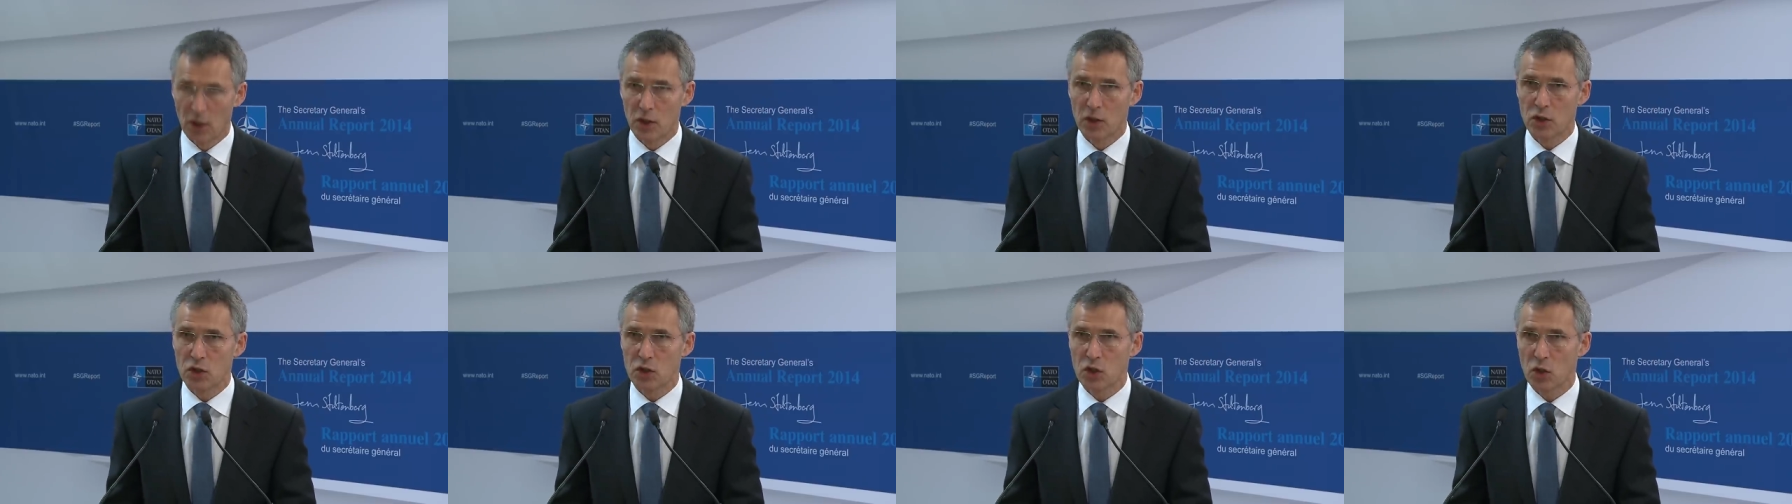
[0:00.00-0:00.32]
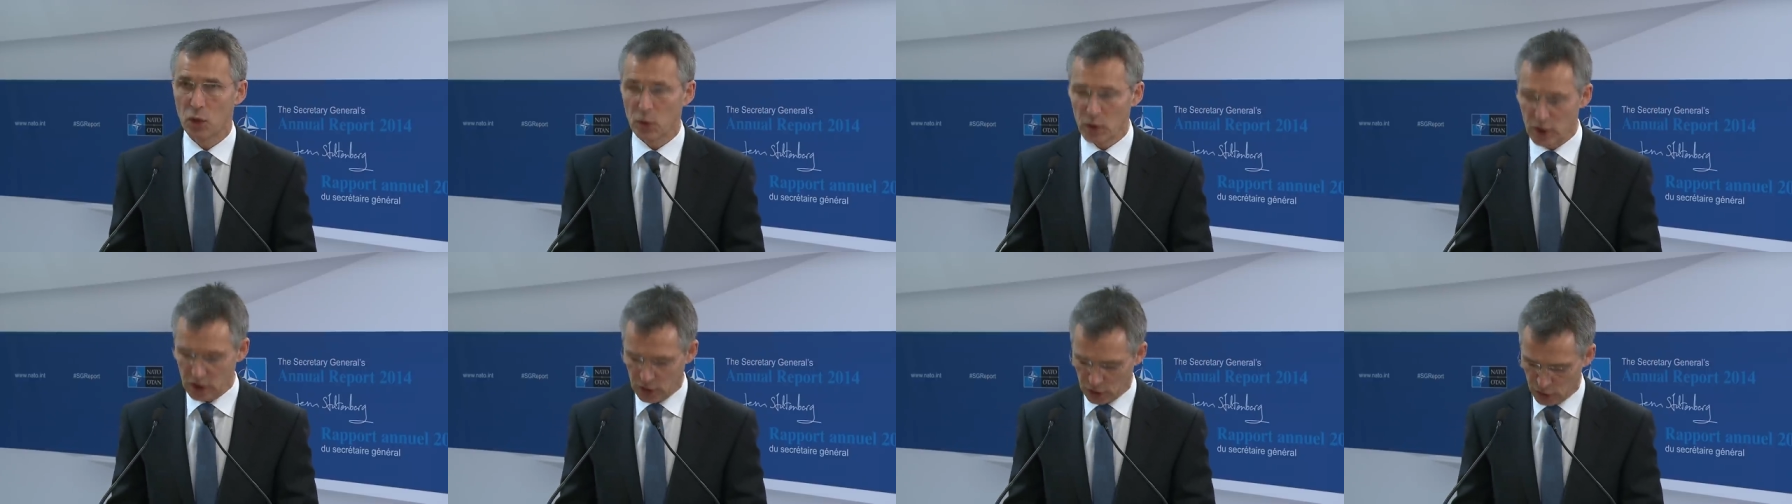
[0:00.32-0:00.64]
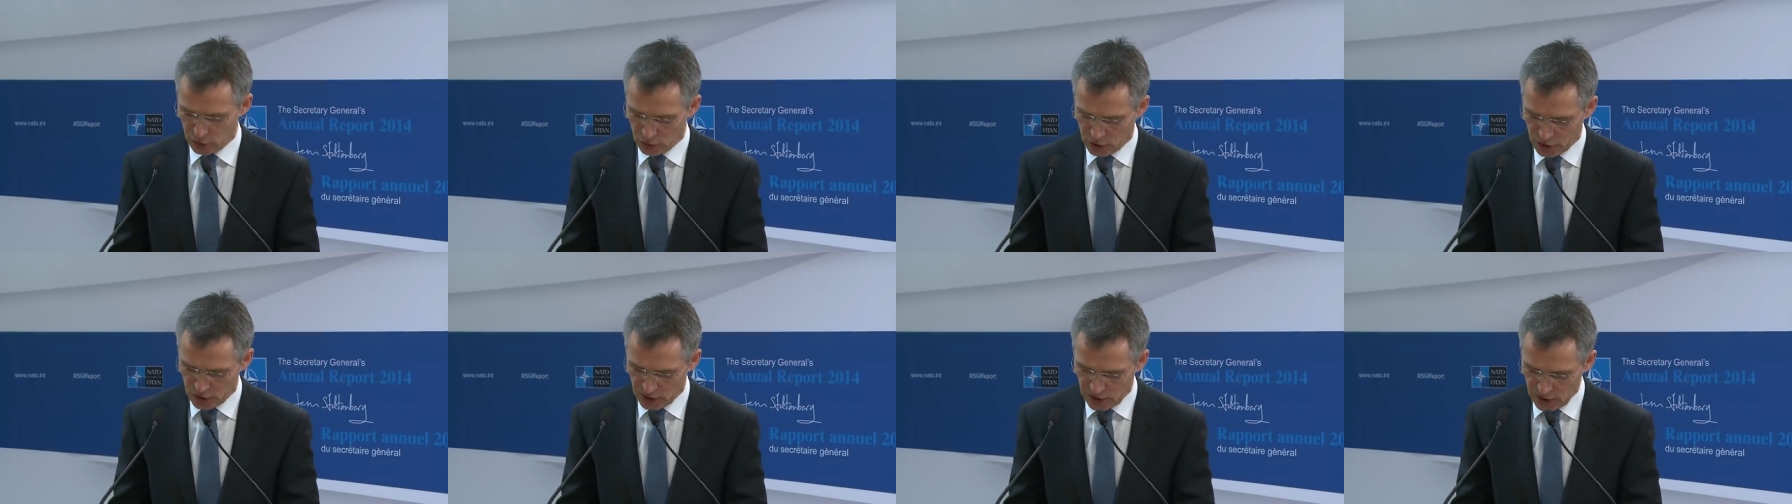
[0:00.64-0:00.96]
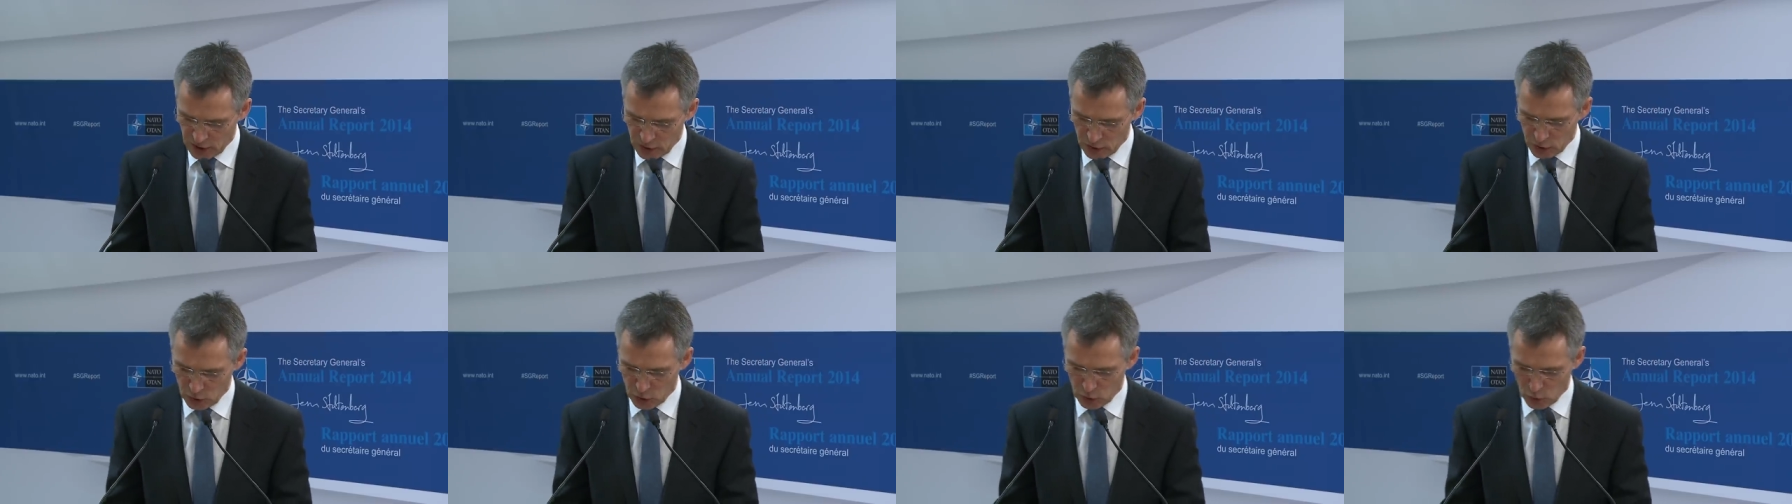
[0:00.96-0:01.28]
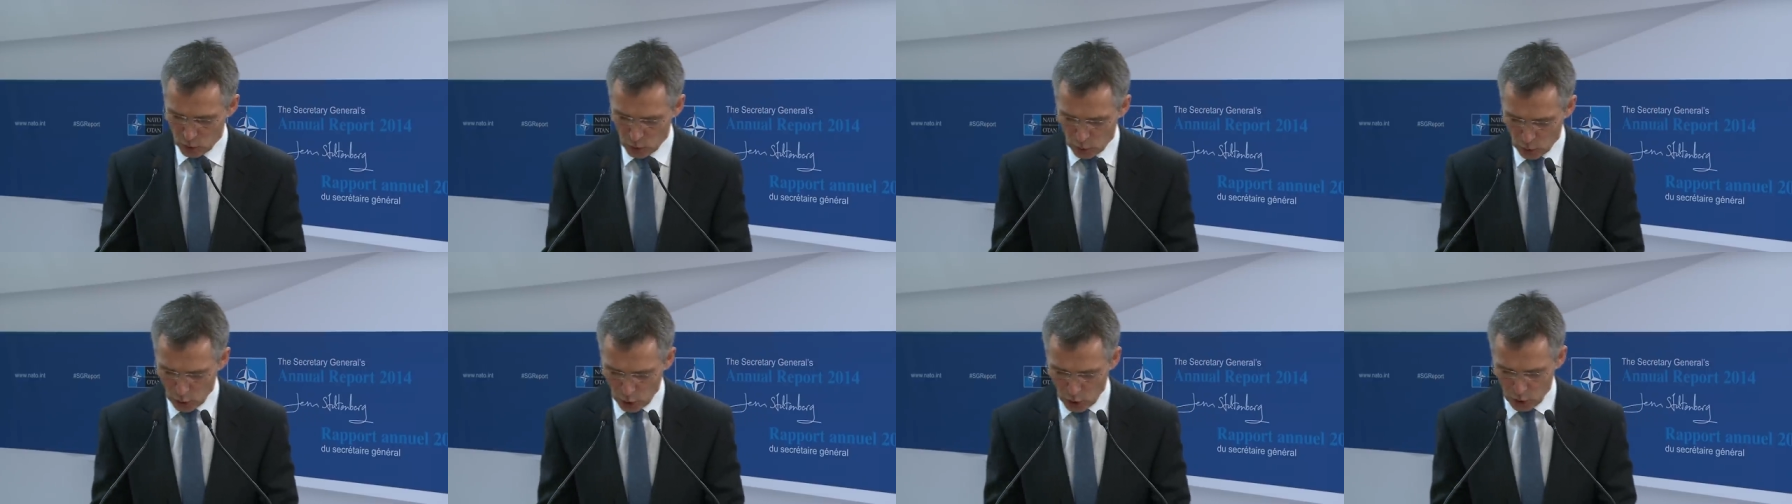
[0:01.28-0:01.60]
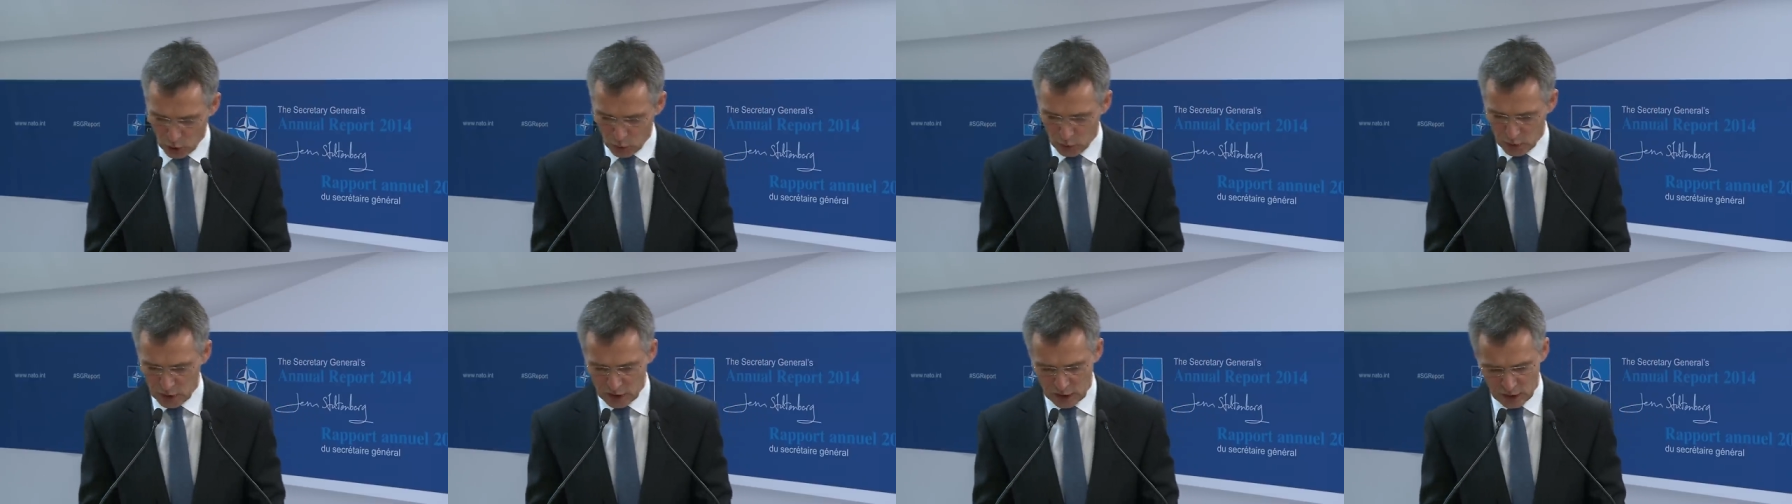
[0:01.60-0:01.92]
So we continue to
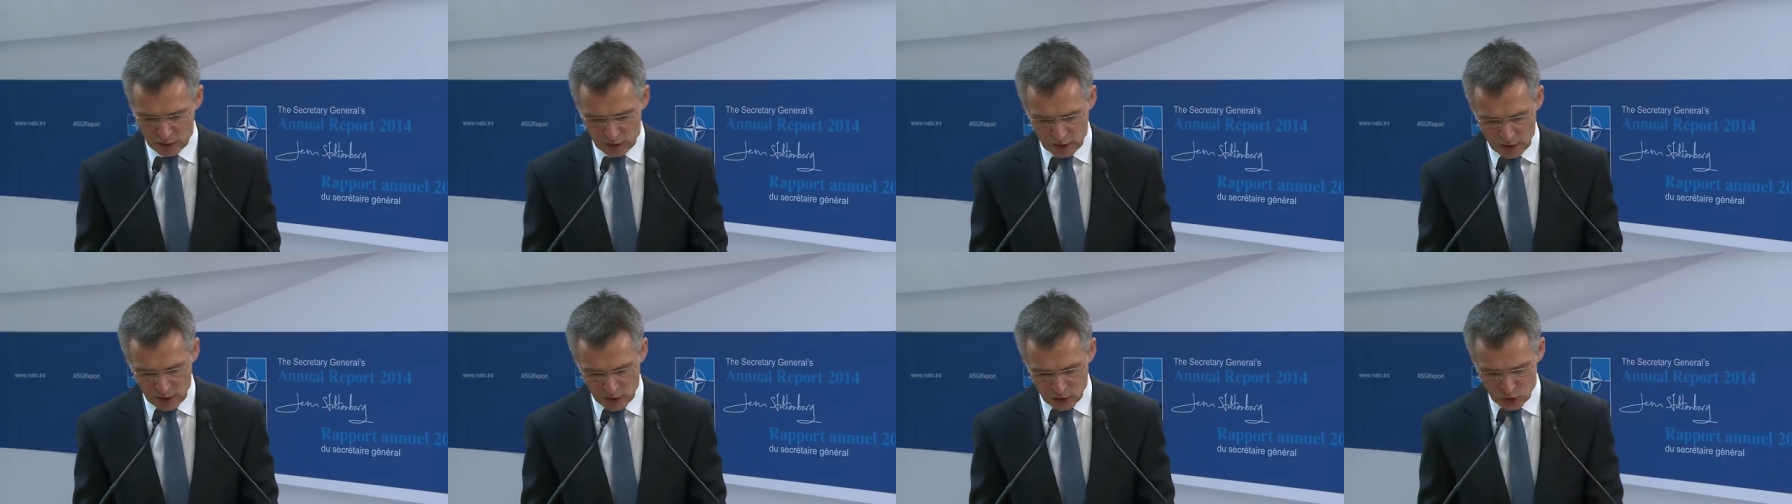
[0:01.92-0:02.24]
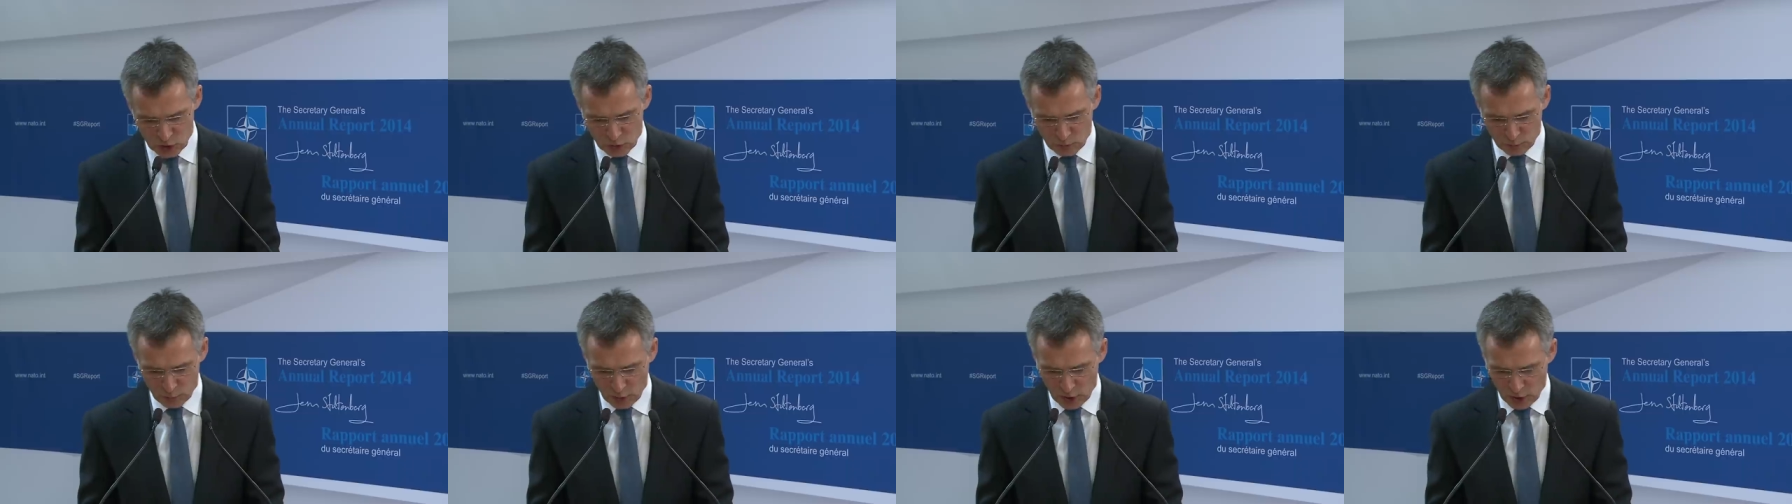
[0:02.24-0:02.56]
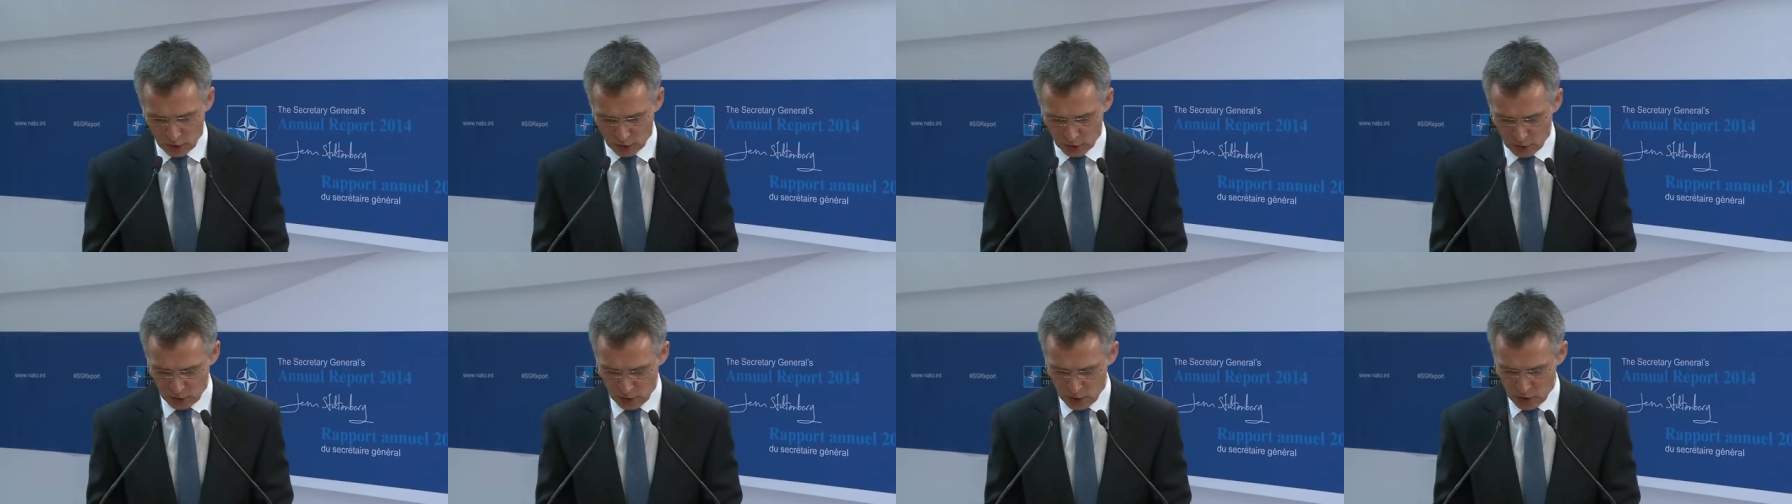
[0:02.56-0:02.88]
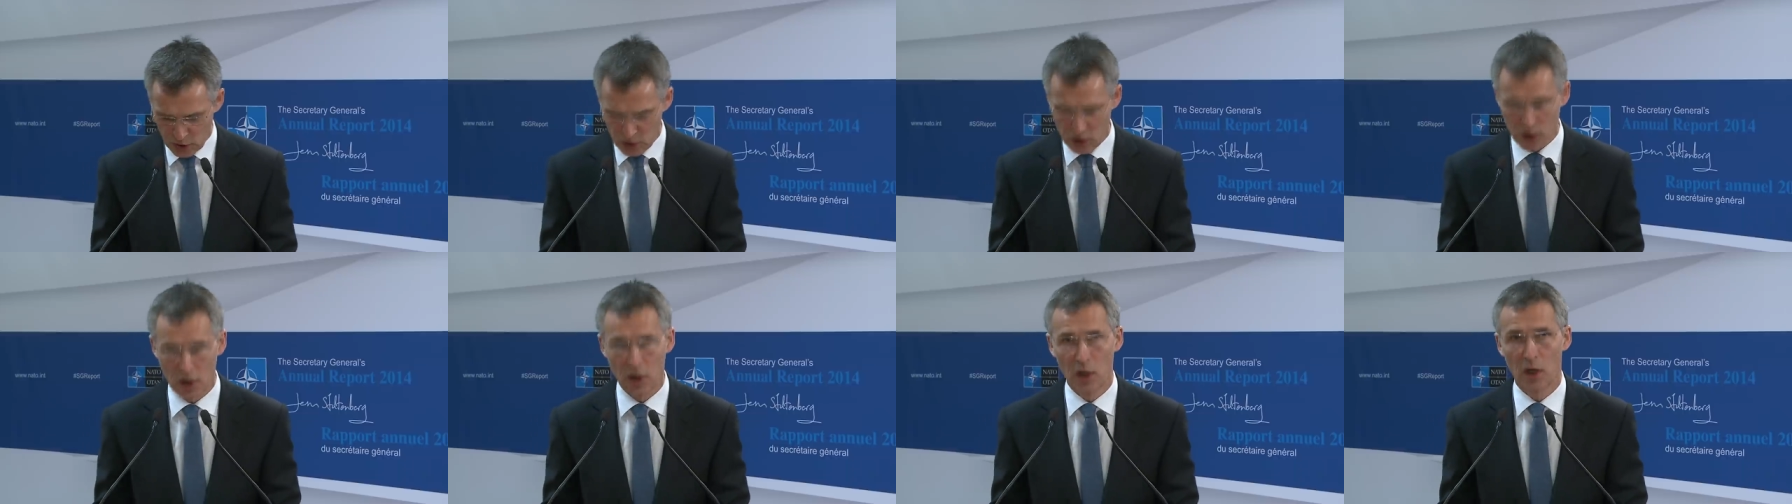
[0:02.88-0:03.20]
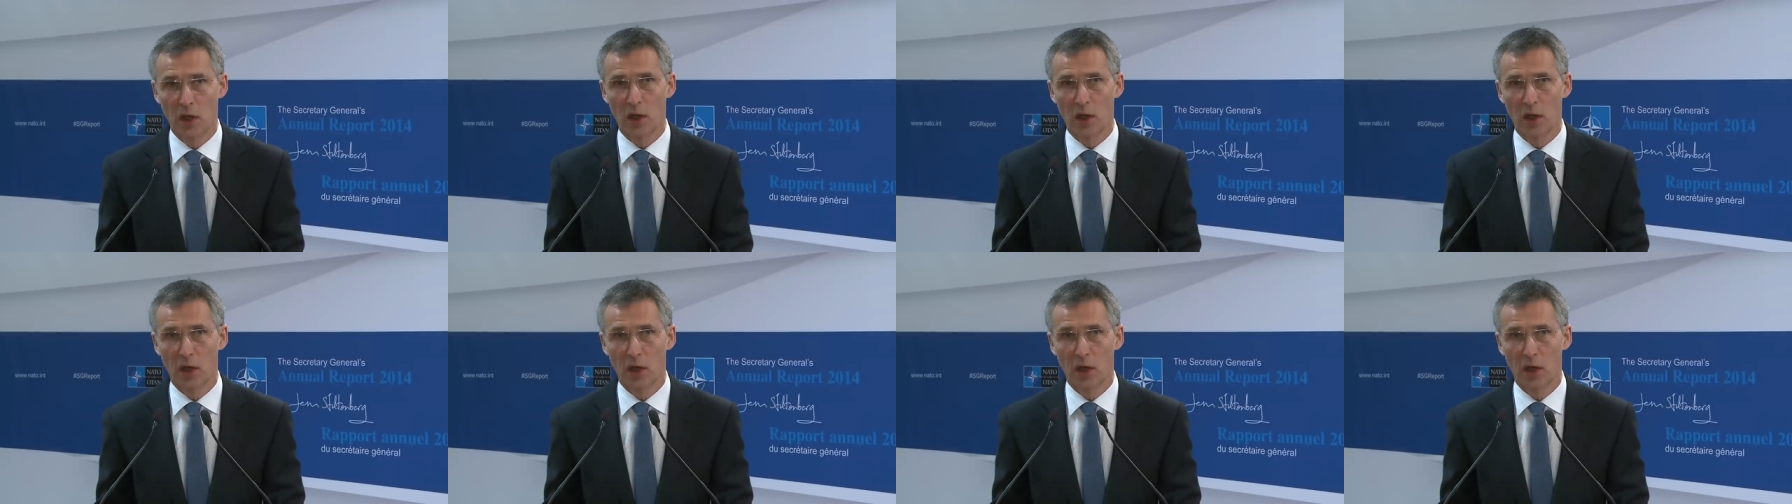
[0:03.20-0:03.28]
work with international partners